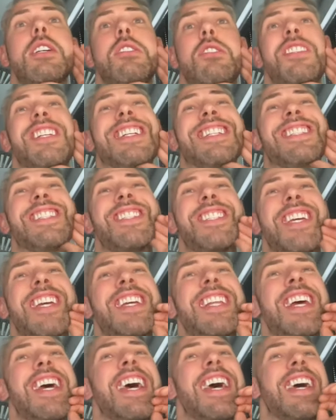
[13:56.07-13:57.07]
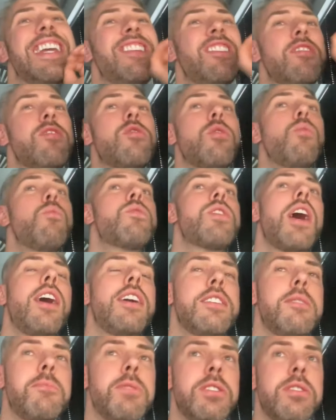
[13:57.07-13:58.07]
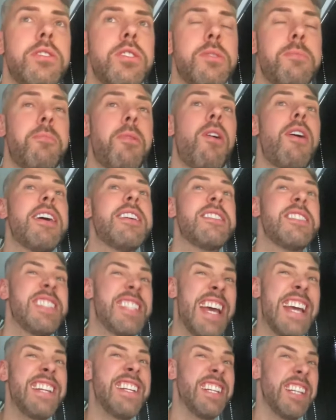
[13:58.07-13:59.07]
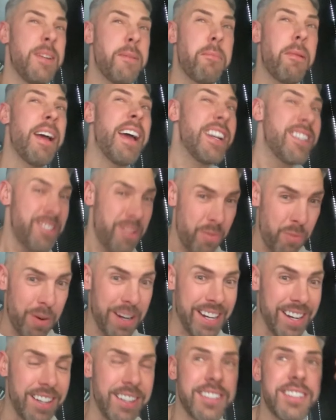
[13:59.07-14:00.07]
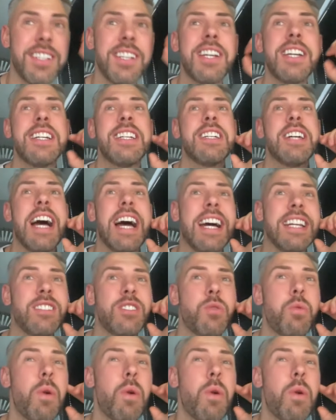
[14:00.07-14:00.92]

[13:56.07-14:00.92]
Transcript: So you can see there that George Honeyman, despite technically playing as a winger, had